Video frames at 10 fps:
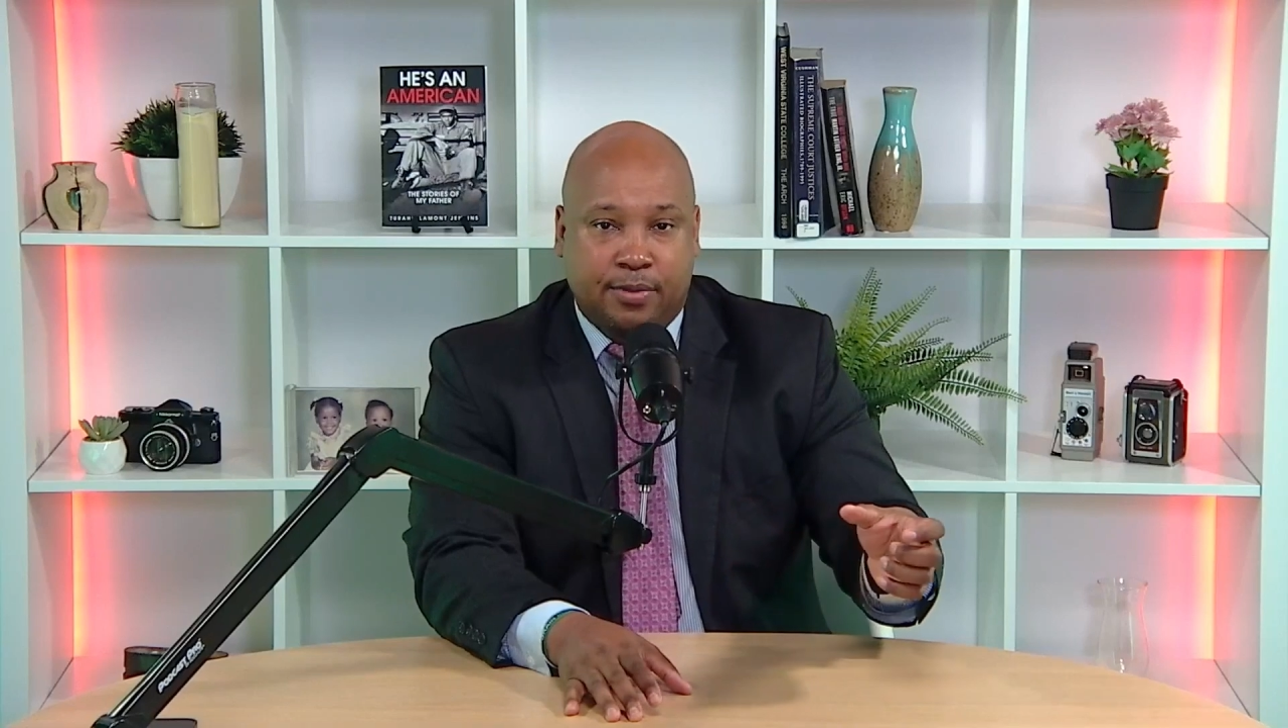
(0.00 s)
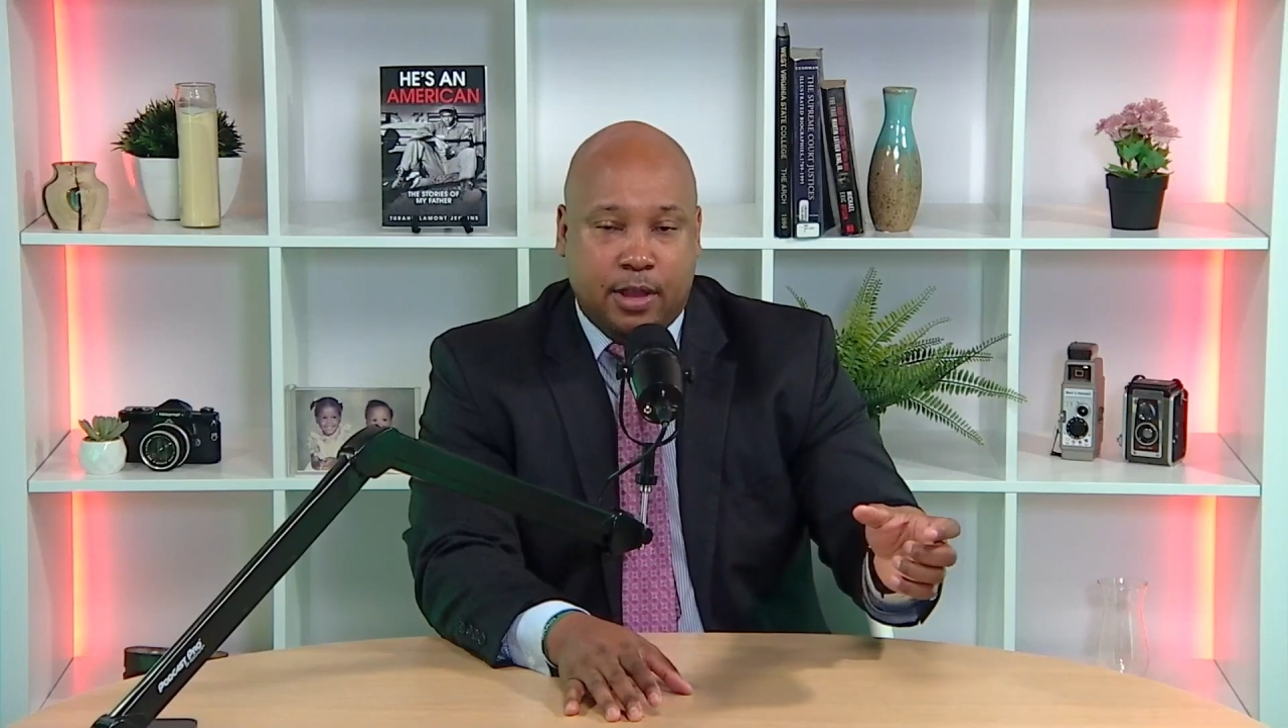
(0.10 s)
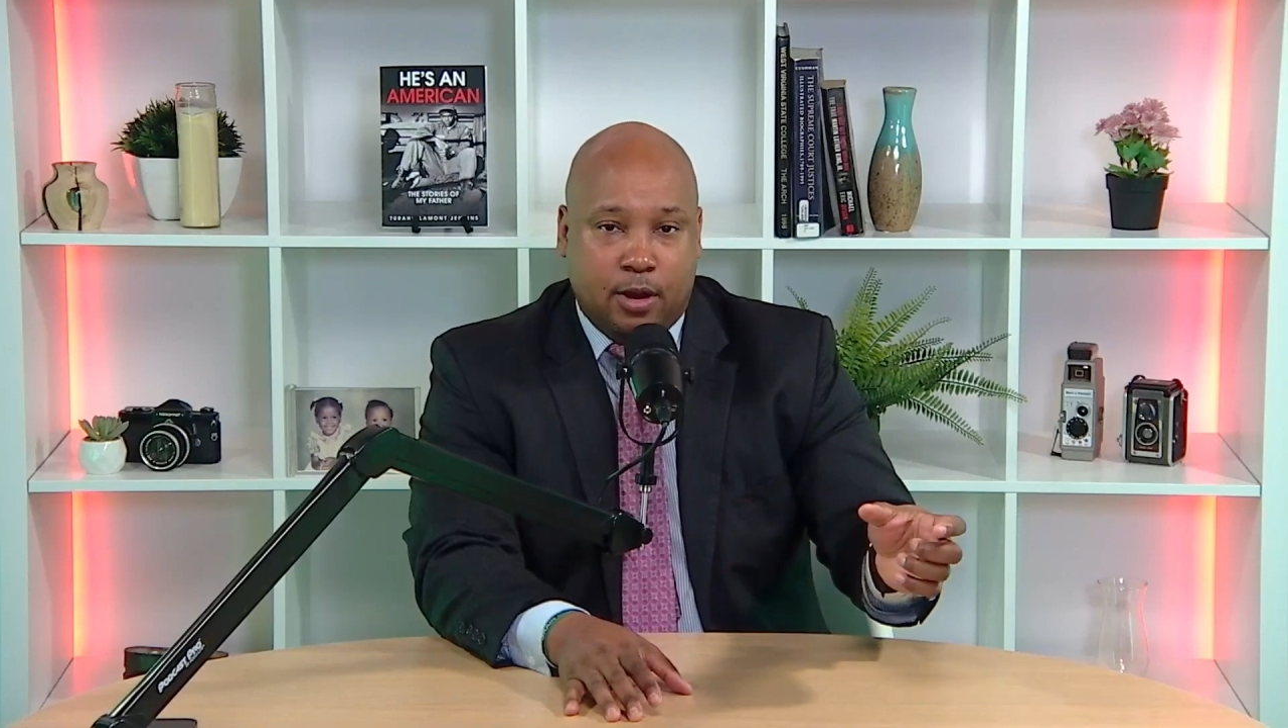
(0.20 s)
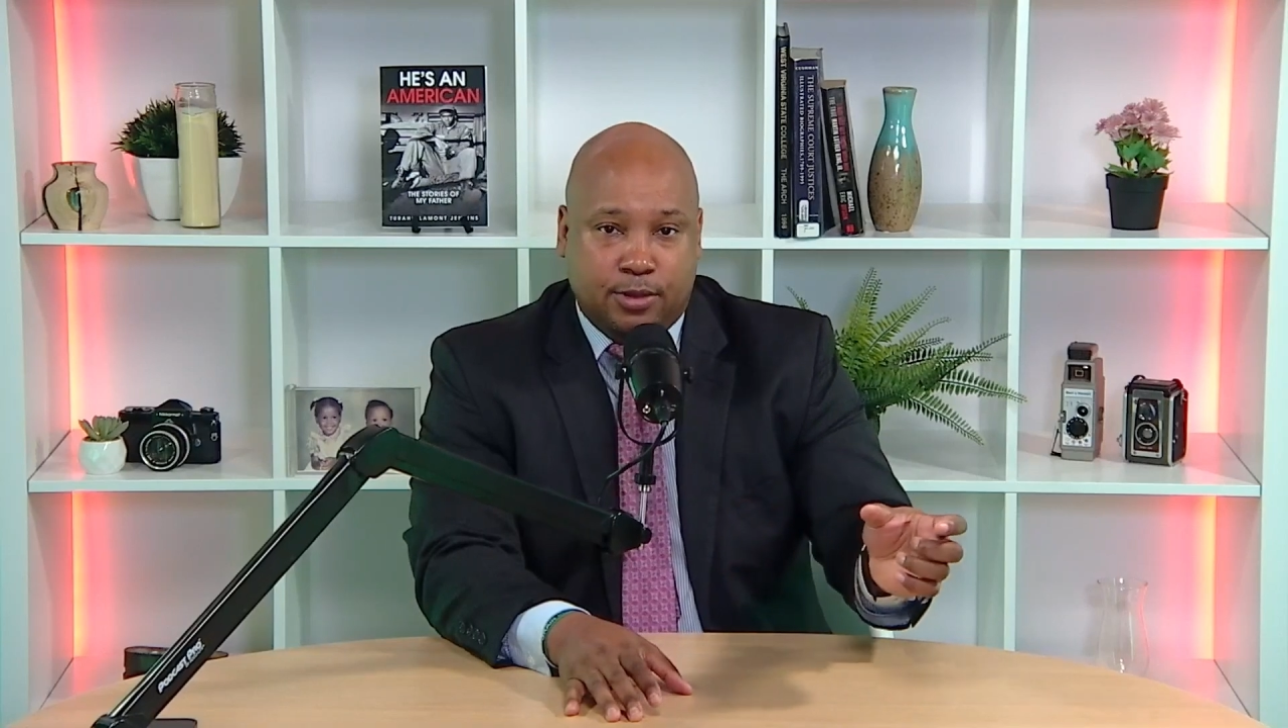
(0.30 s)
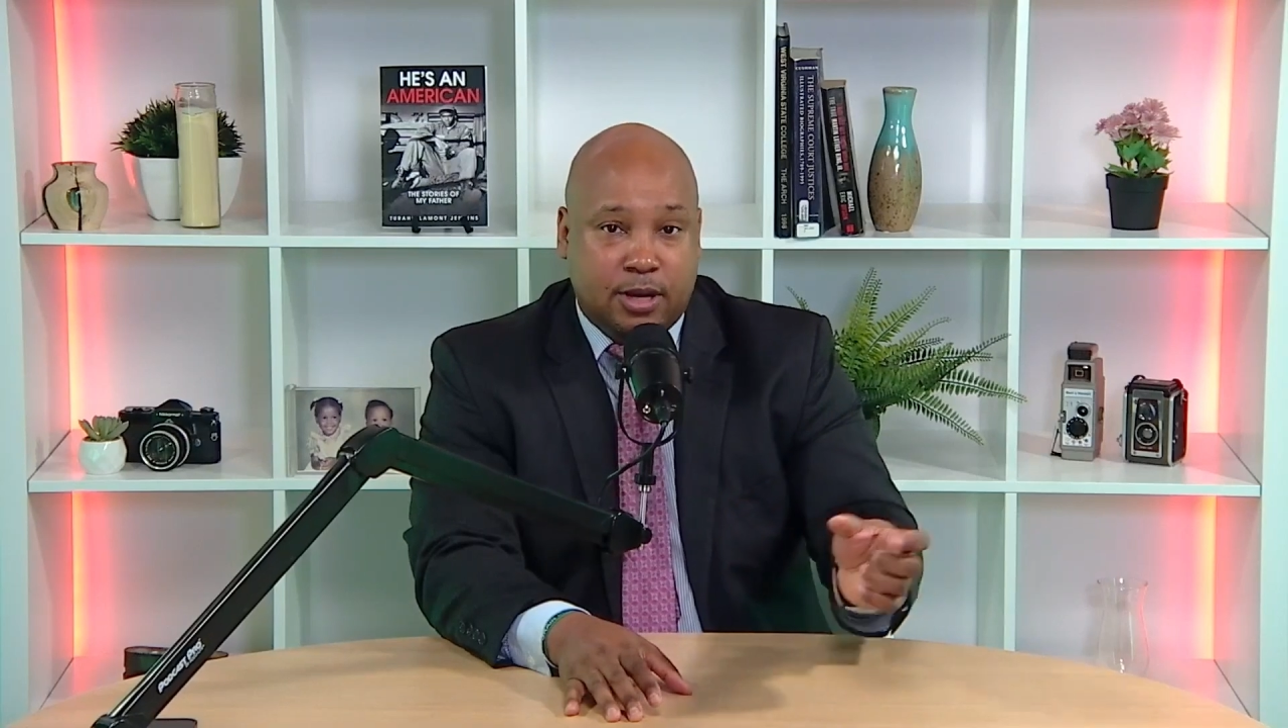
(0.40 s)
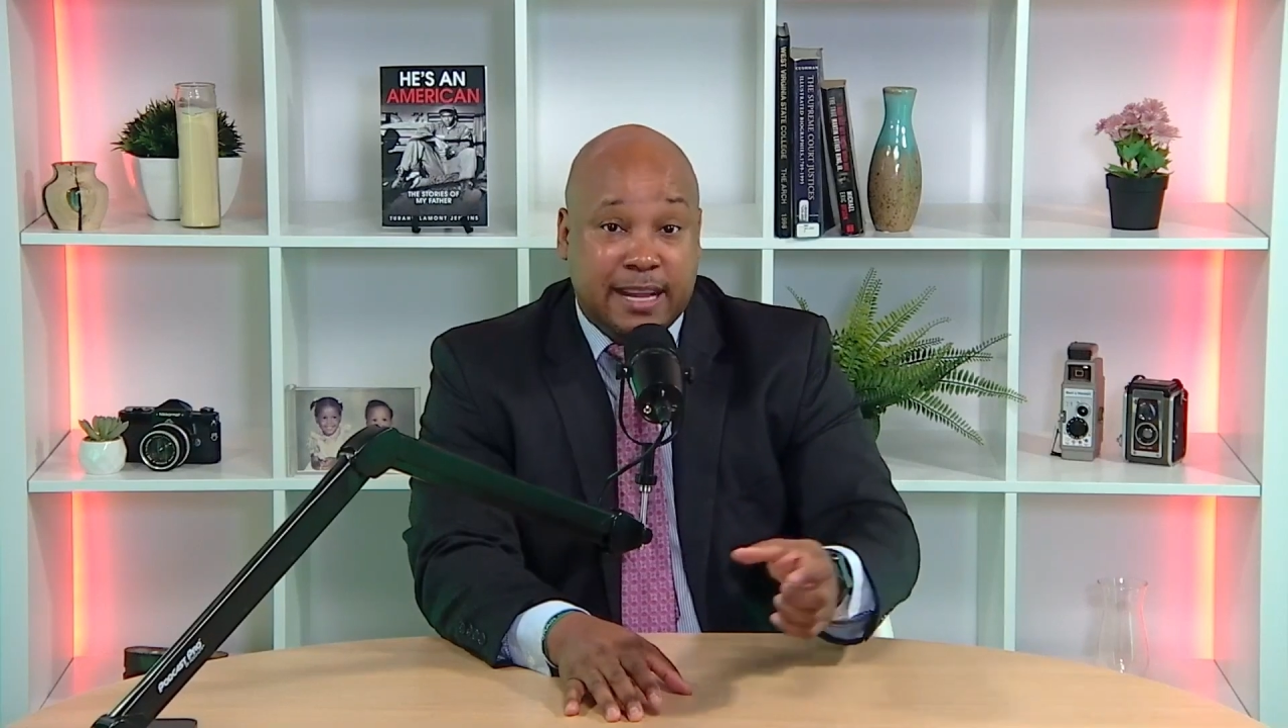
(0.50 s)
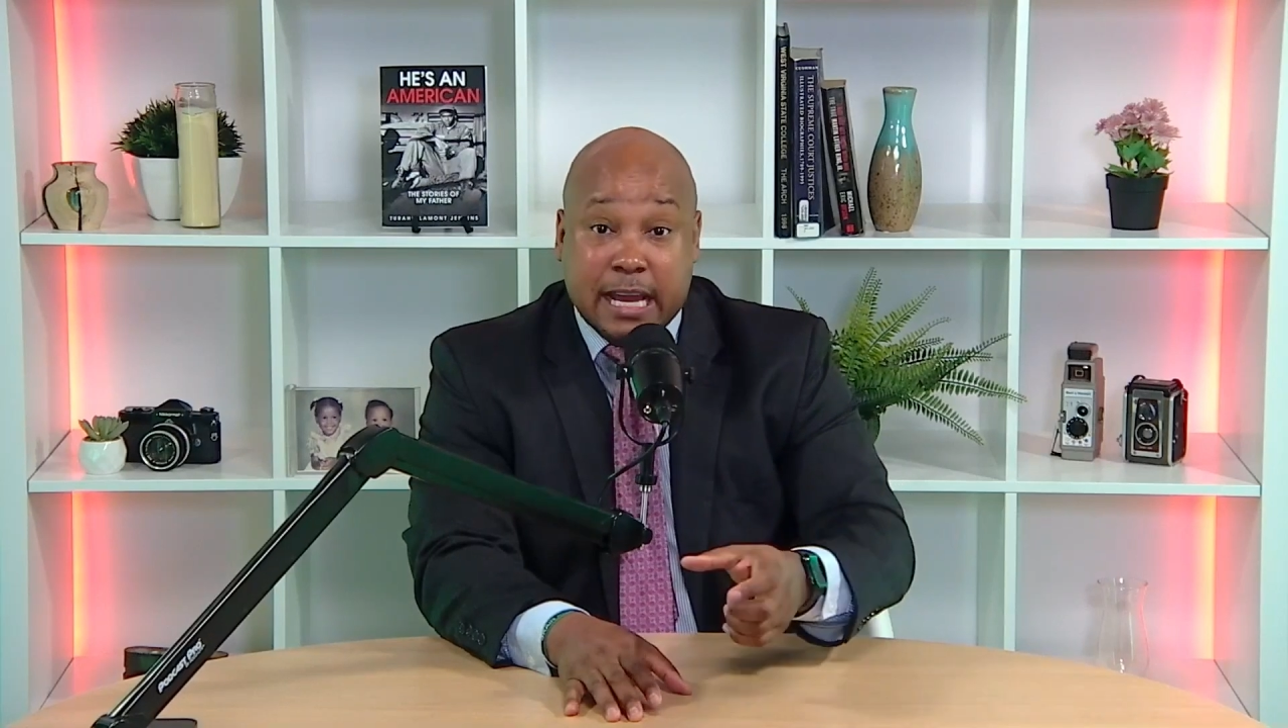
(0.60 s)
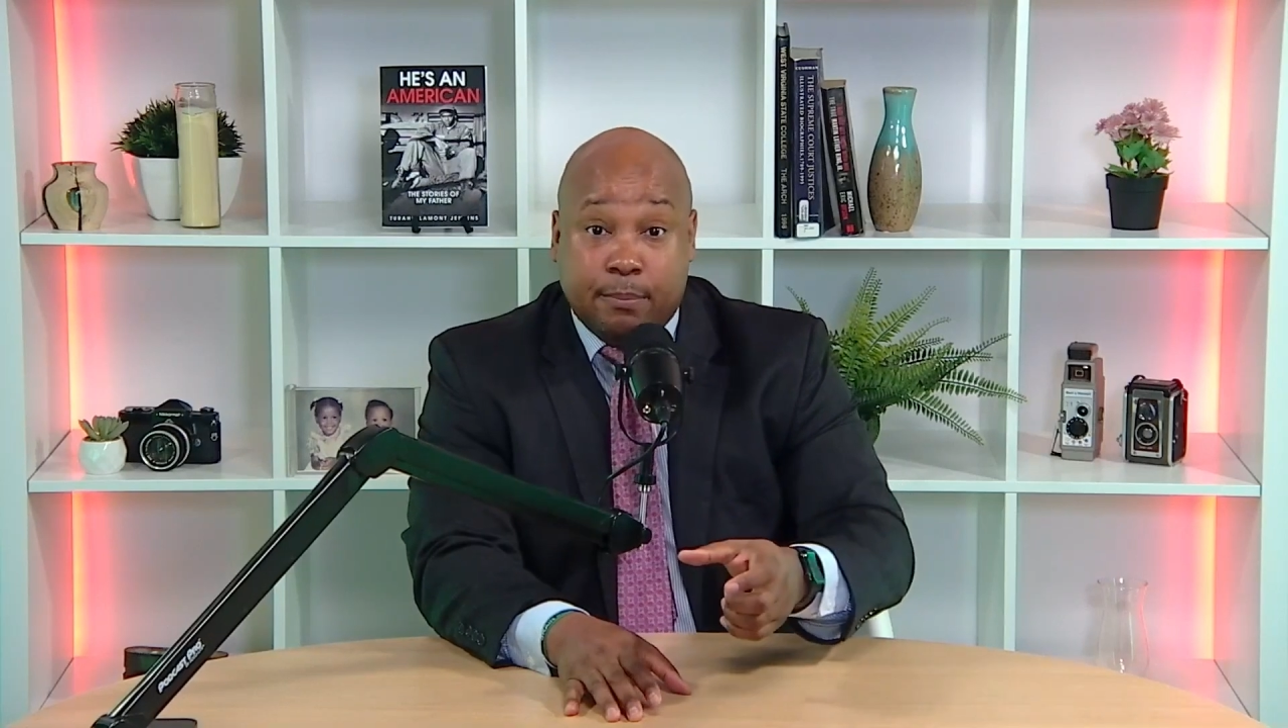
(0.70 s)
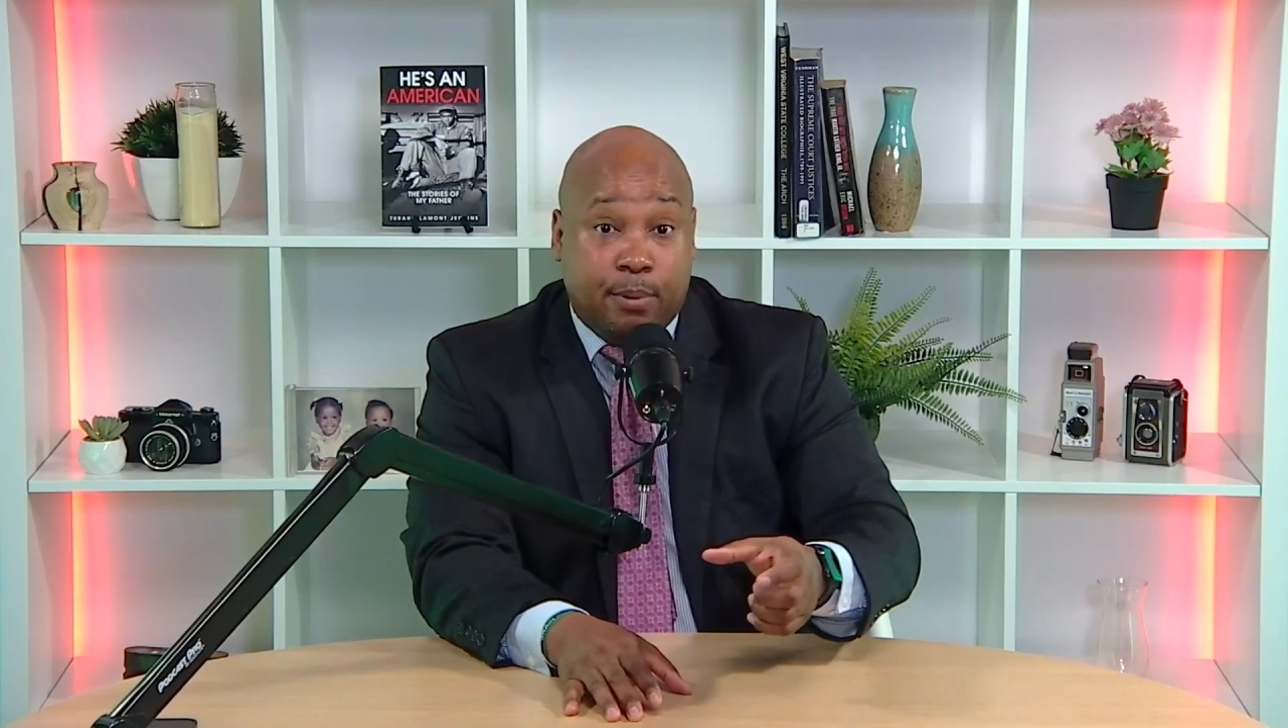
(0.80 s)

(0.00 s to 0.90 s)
their date